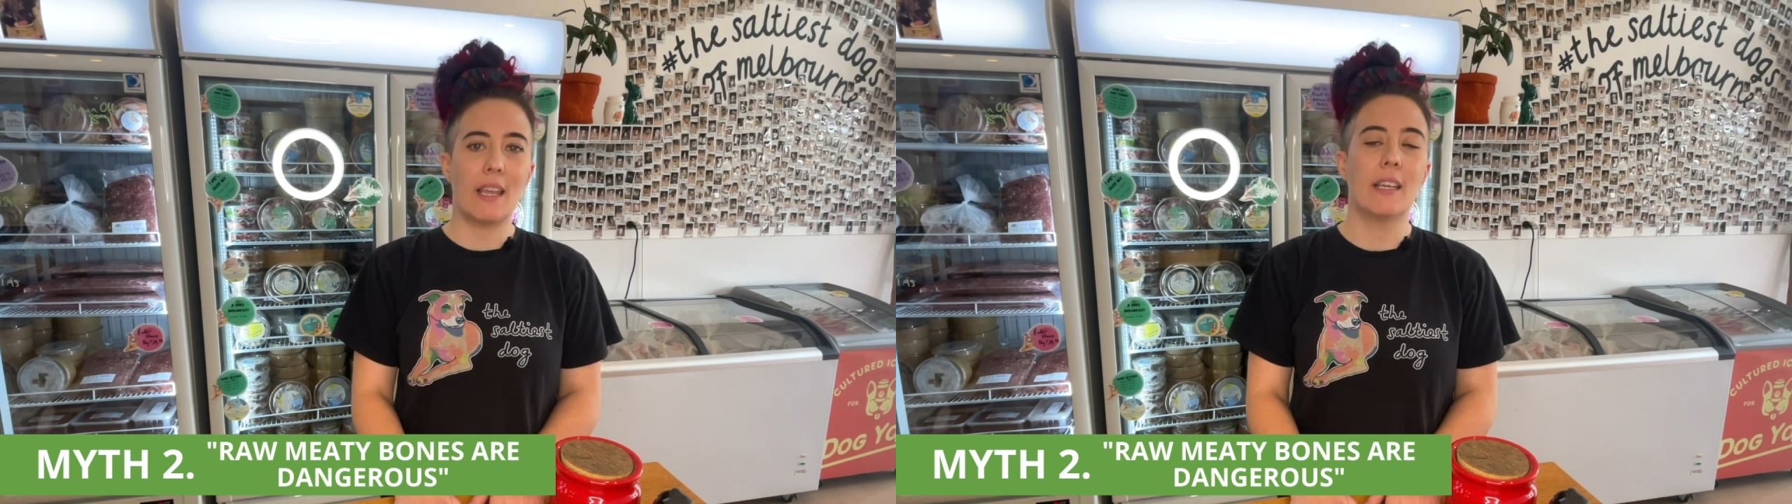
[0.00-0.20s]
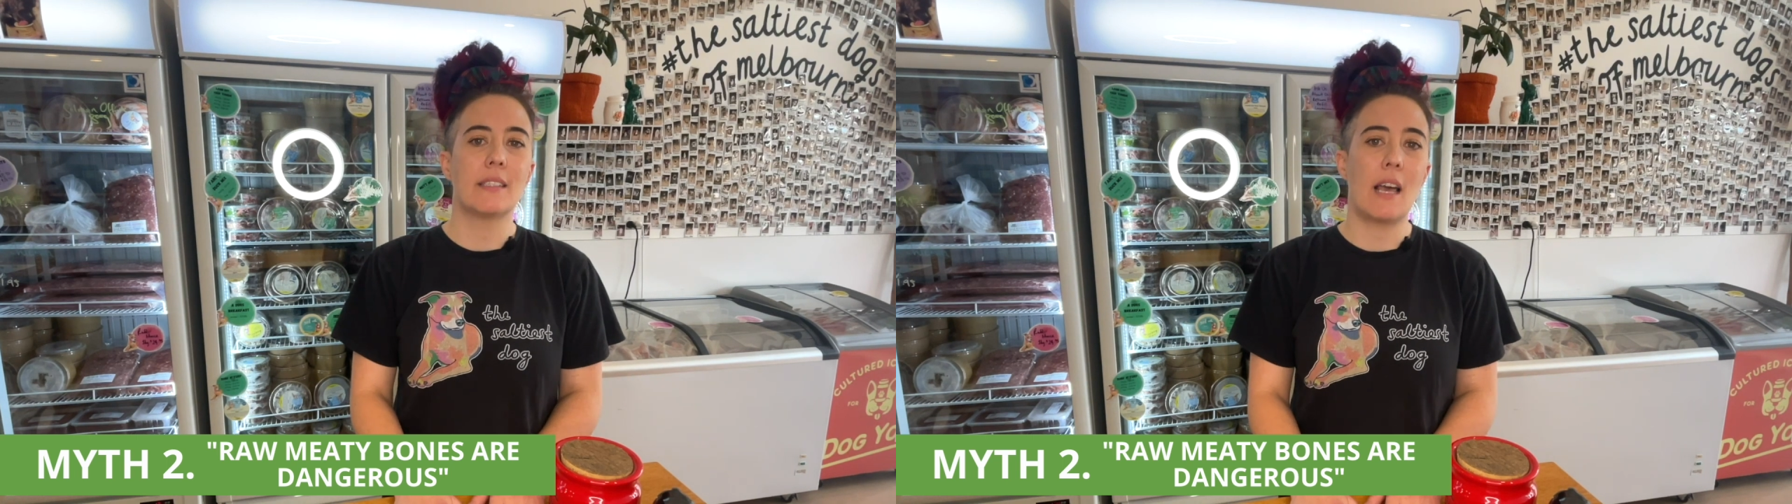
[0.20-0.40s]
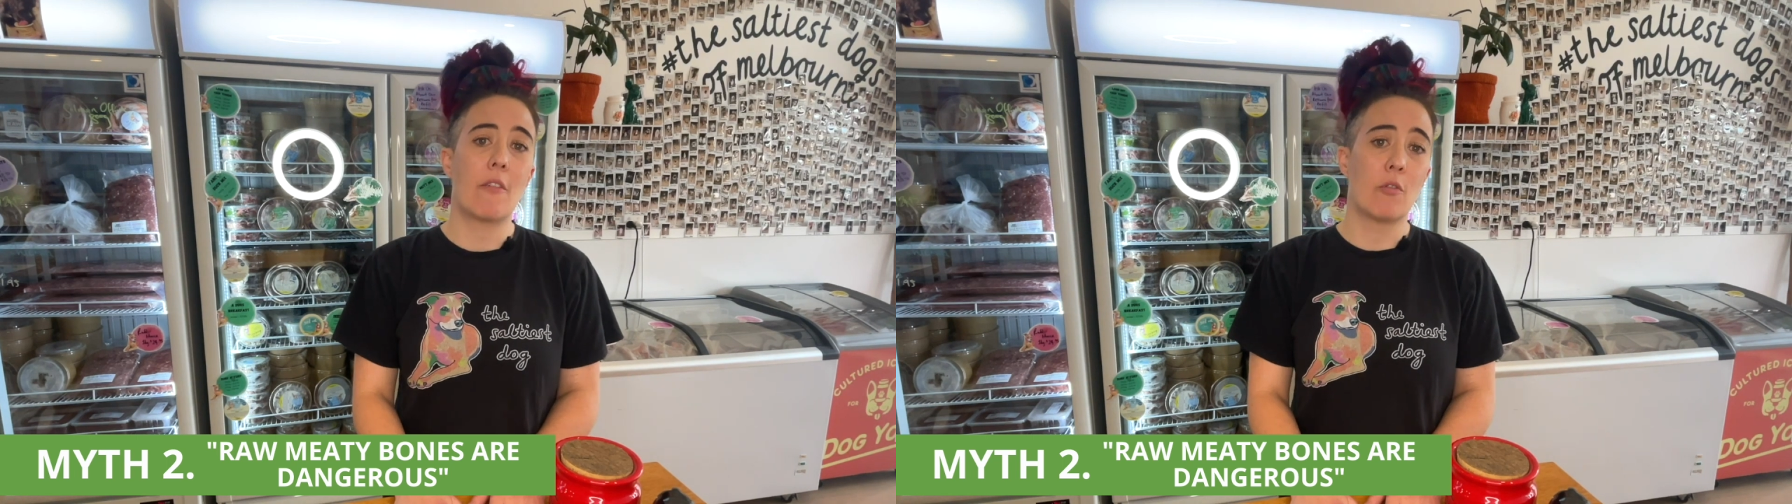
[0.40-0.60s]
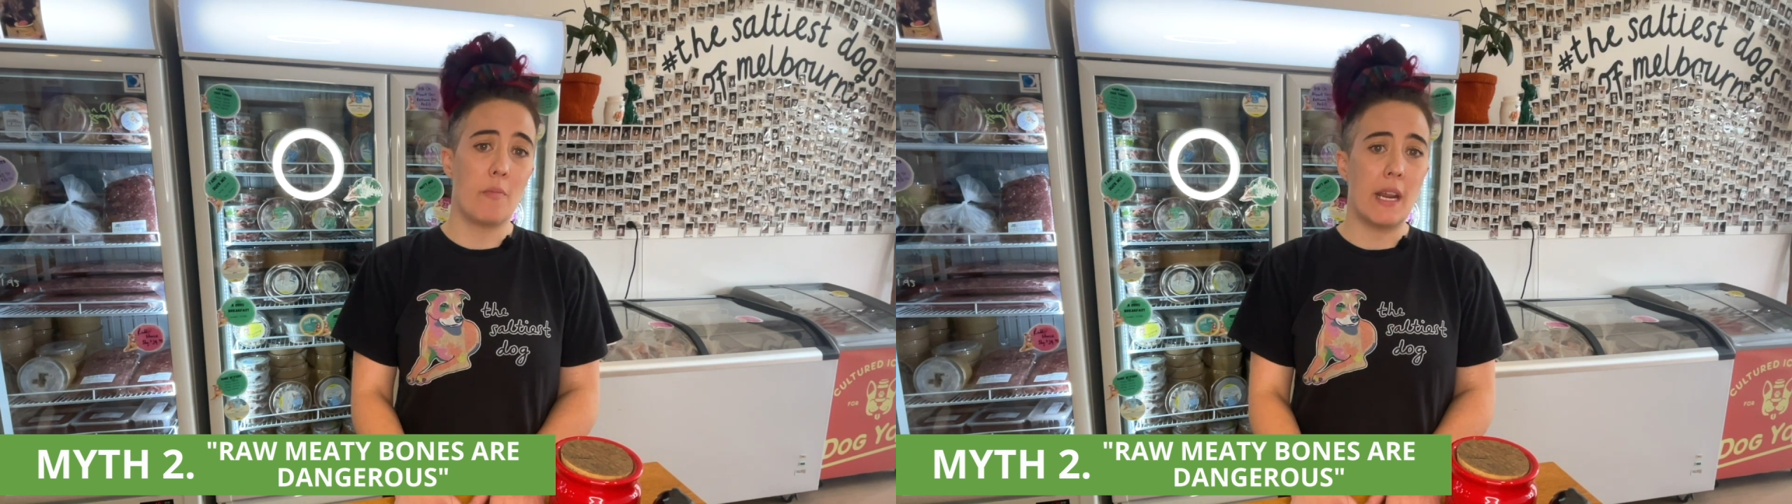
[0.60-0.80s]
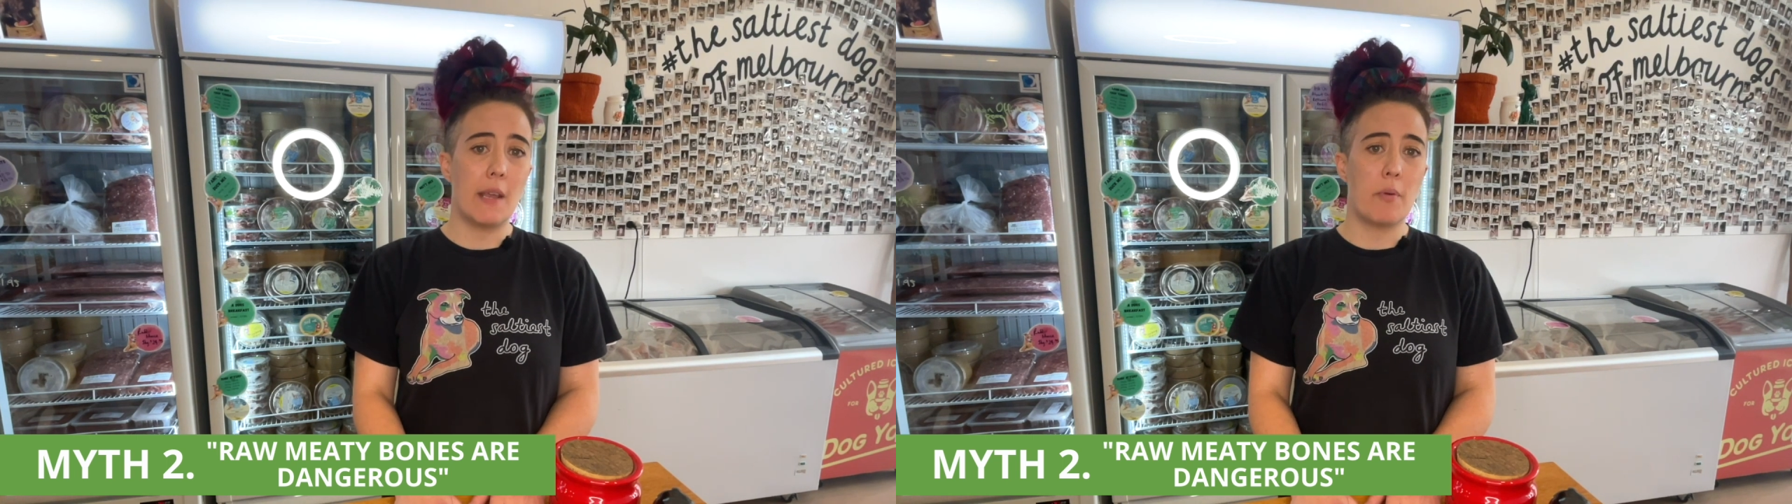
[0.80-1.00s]
is that raw
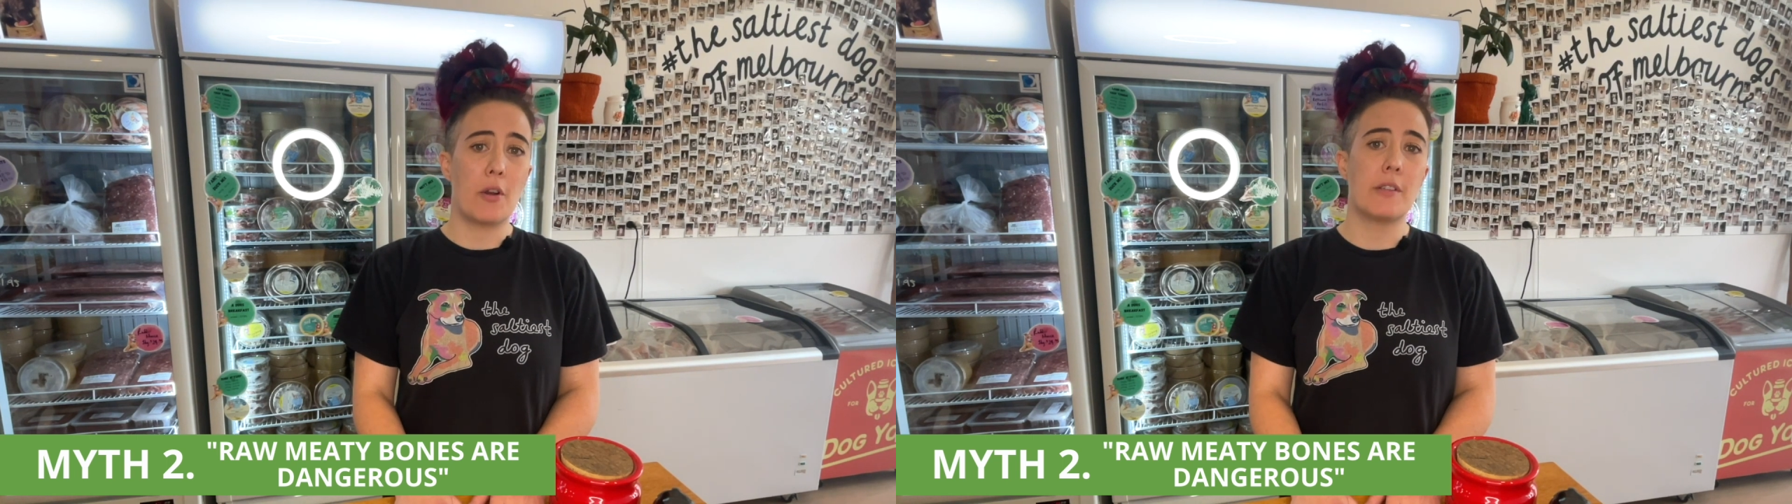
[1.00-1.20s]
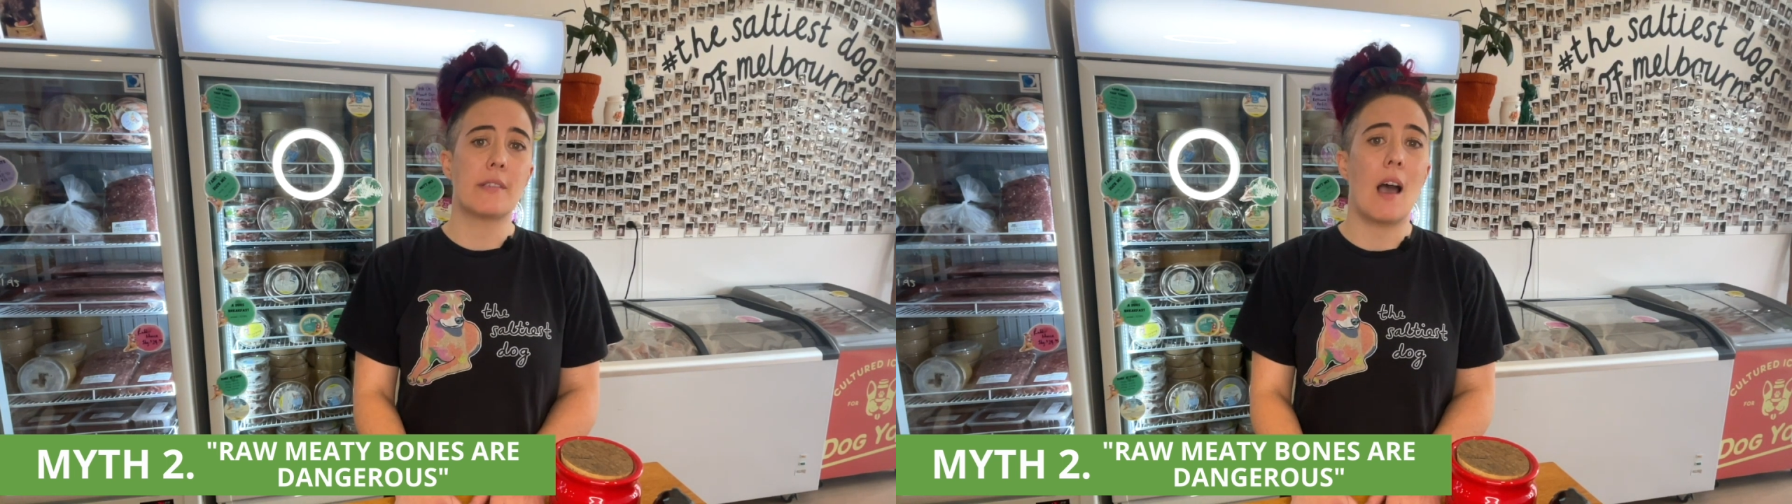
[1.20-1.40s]
meaty bones